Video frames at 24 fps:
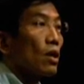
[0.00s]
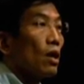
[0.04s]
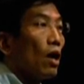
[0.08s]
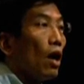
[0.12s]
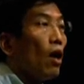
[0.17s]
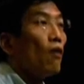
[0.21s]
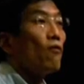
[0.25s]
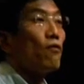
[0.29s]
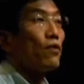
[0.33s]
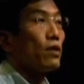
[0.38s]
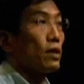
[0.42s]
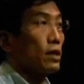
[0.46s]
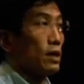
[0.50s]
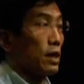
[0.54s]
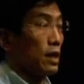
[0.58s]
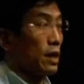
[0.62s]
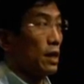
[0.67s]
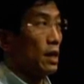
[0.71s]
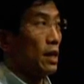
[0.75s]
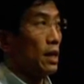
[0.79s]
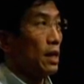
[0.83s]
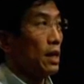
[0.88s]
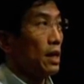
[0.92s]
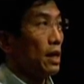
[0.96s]

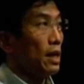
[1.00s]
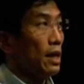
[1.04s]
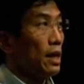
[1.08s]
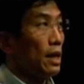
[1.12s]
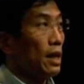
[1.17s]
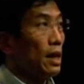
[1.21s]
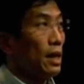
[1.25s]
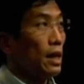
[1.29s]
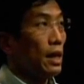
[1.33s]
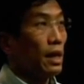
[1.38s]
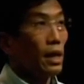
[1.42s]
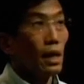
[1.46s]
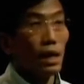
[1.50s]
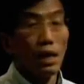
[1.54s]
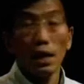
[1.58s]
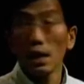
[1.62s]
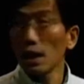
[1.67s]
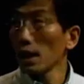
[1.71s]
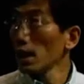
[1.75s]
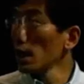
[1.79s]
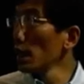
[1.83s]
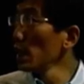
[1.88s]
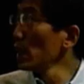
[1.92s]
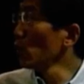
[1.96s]
Obviously,
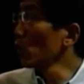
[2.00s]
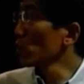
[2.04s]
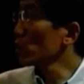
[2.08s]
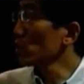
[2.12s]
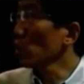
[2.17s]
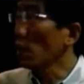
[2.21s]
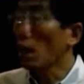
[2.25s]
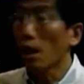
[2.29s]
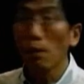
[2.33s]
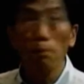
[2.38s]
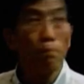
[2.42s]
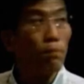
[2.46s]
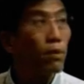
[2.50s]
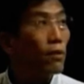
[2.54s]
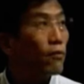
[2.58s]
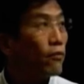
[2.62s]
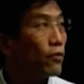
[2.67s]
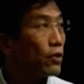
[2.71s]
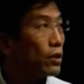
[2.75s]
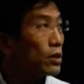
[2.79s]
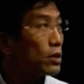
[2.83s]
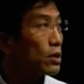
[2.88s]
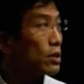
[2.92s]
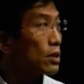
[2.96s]
Lee was
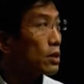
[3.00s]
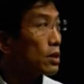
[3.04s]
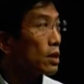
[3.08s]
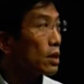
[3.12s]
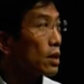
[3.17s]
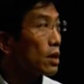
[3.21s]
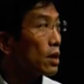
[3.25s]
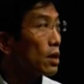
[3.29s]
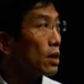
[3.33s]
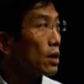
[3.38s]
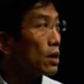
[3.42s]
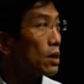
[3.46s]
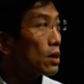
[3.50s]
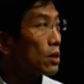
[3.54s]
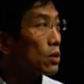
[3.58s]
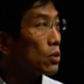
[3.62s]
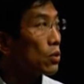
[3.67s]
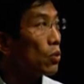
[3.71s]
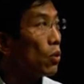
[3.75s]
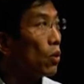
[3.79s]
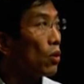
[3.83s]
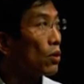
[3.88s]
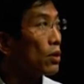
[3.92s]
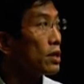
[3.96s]
oblivious
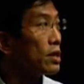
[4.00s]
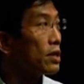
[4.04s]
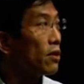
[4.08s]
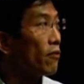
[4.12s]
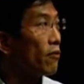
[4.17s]
to all these